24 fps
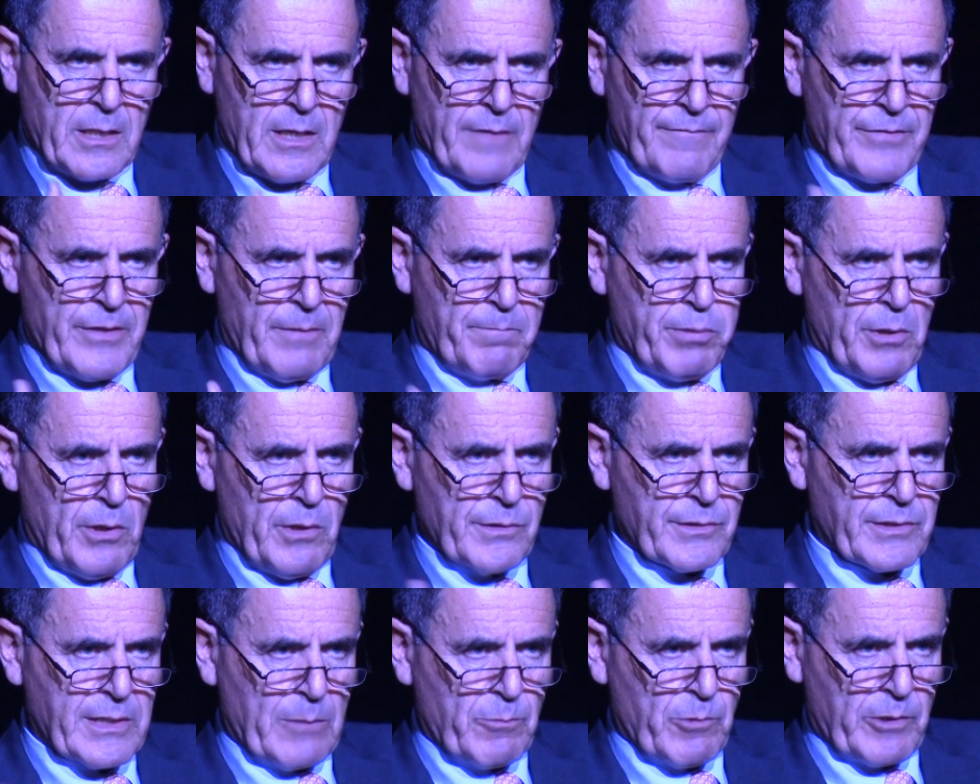of the
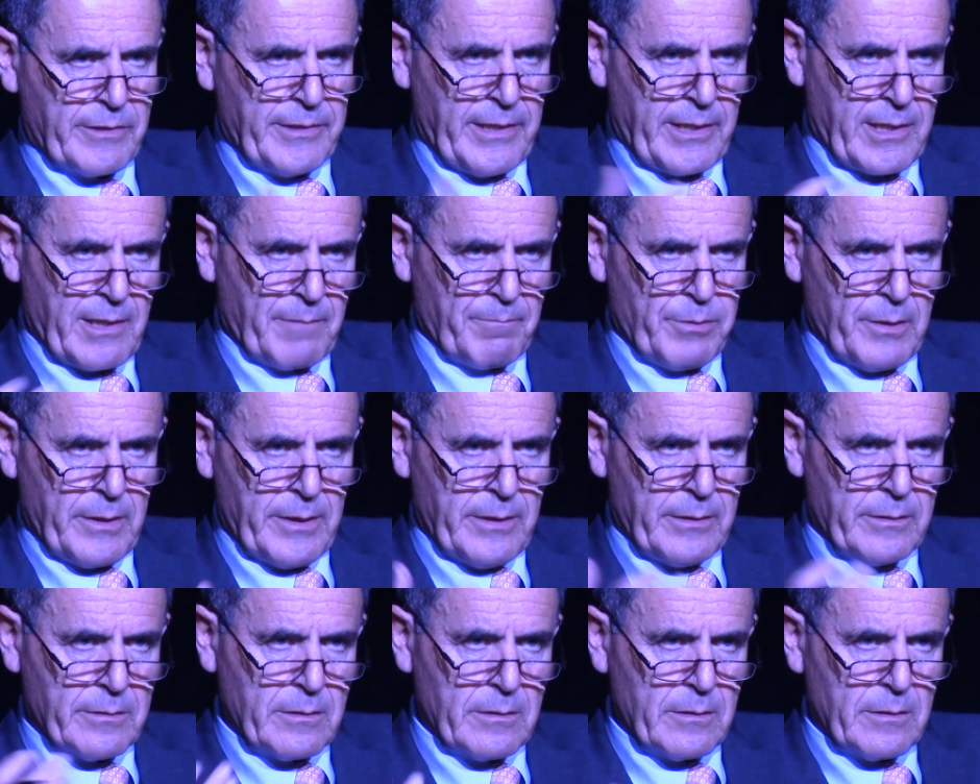polls that were taking
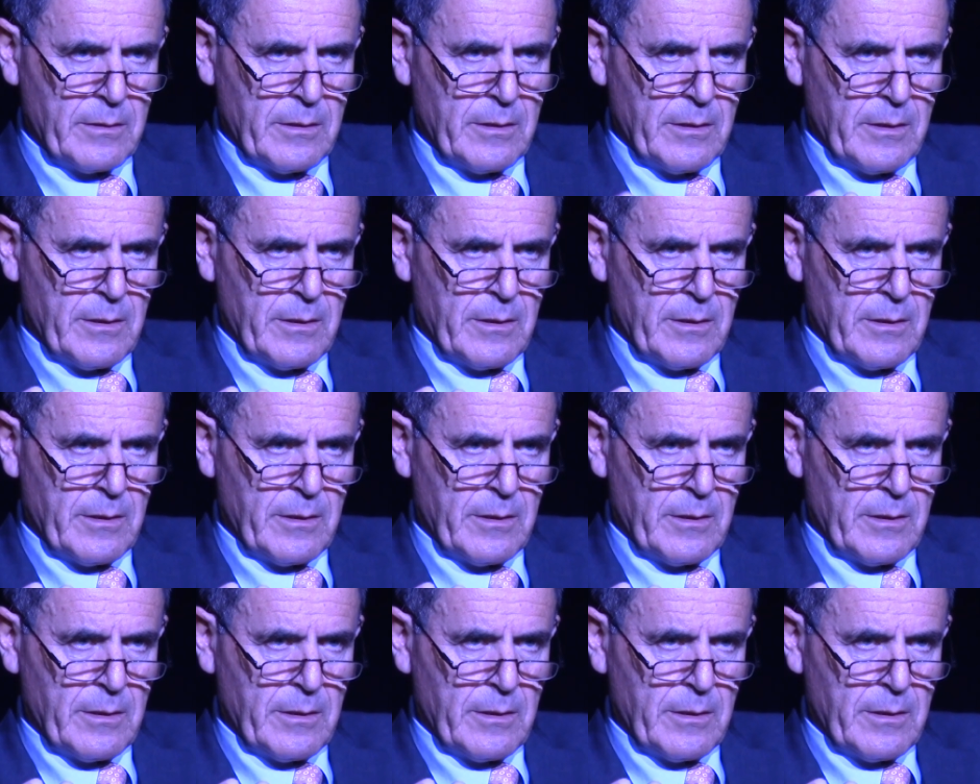place.